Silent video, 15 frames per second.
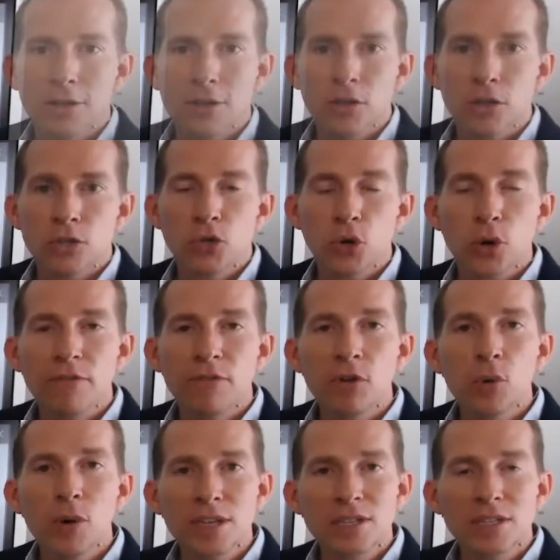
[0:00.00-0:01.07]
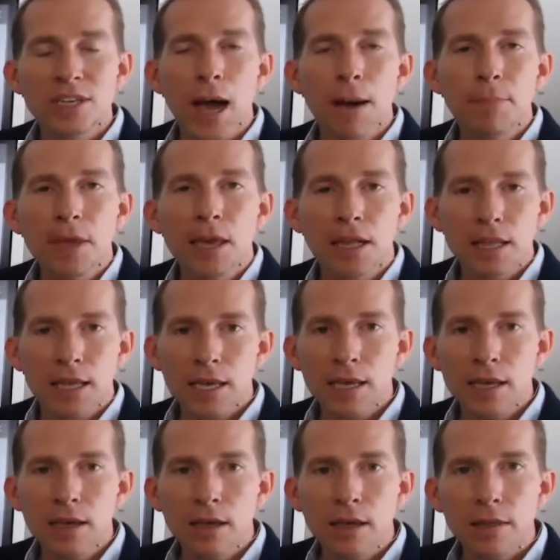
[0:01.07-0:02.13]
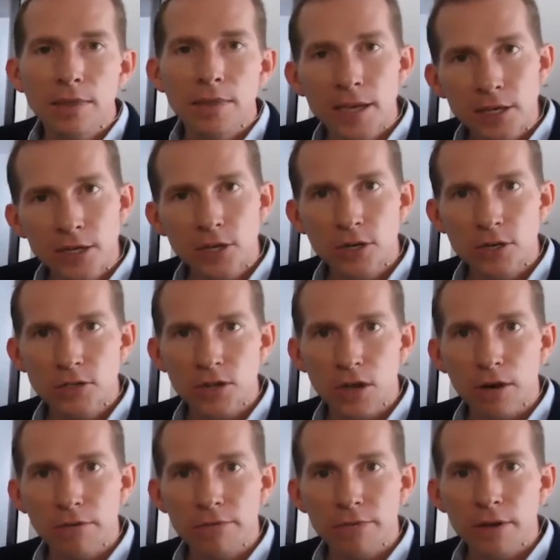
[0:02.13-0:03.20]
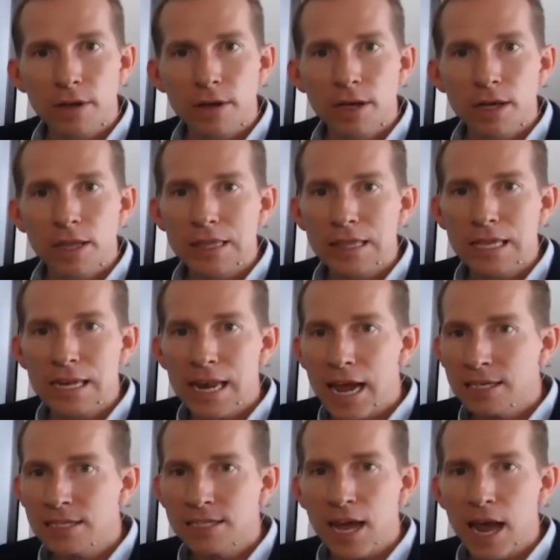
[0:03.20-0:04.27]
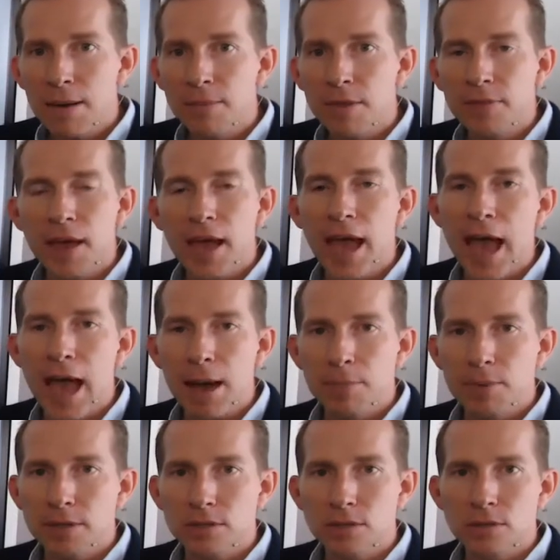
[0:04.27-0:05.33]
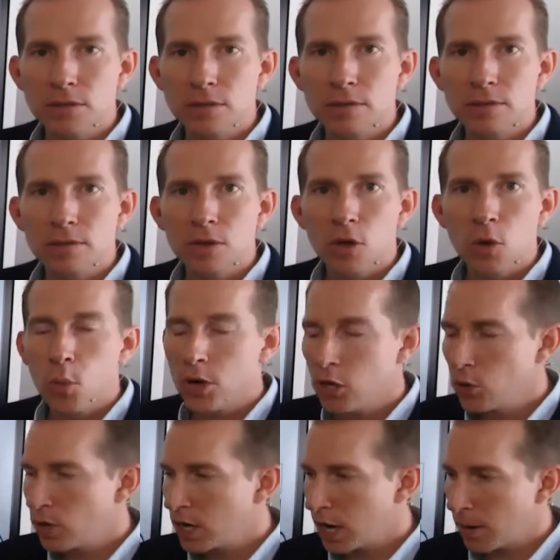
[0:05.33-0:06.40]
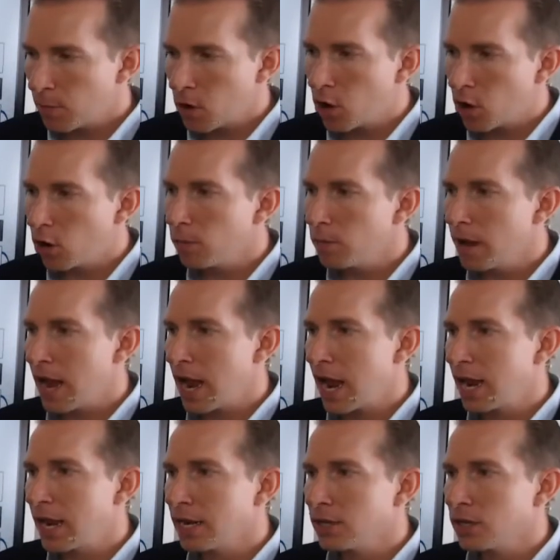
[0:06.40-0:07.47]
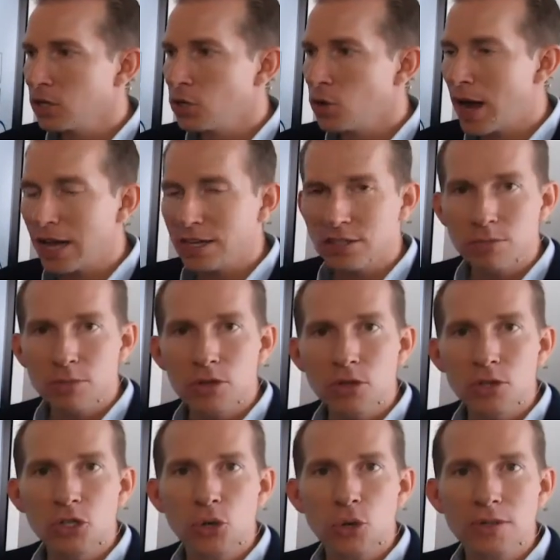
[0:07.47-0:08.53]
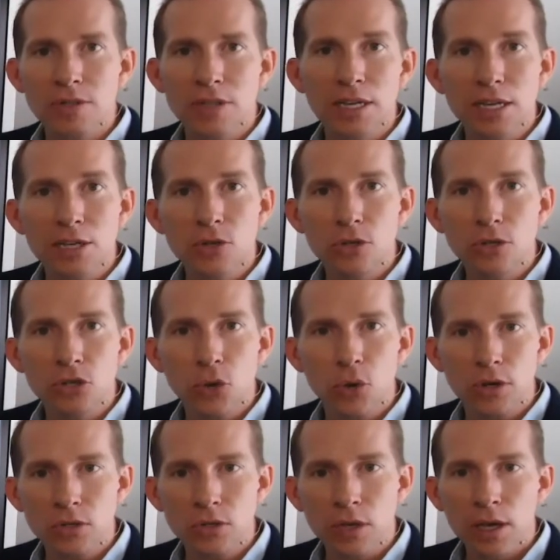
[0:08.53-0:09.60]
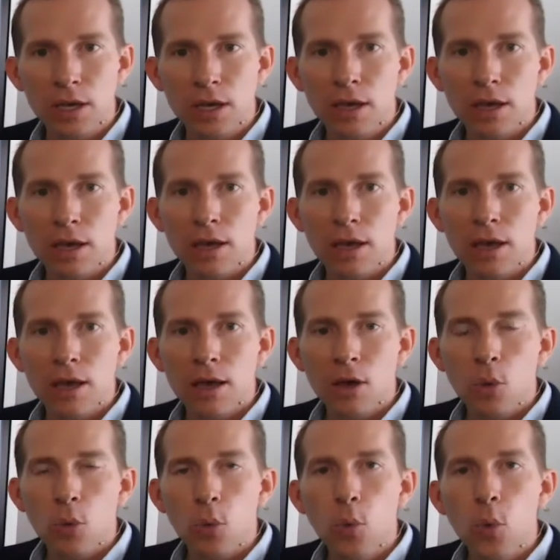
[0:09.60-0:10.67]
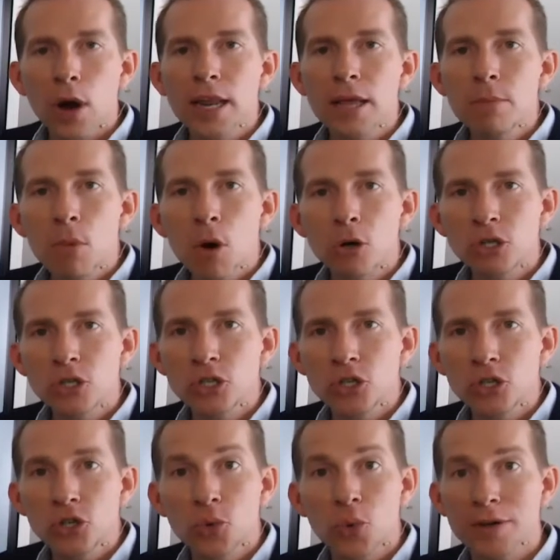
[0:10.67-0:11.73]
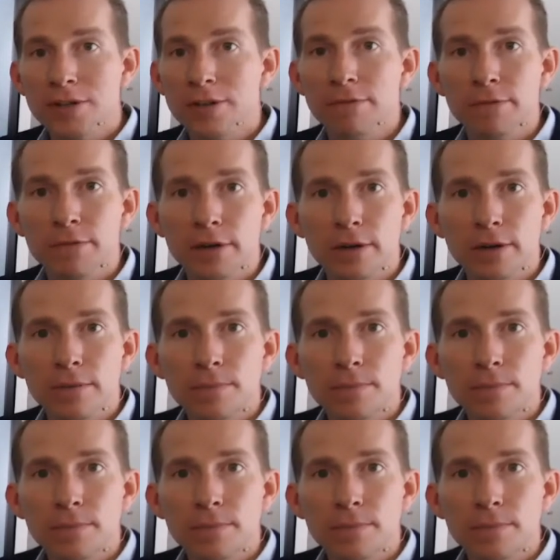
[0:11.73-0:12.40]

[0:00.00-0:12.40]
So if you want to stop yelling, think to yourself, the next time that happens, where you come home and you ask them to do their chores and they didn't do their chores, what emotion do you want to feel?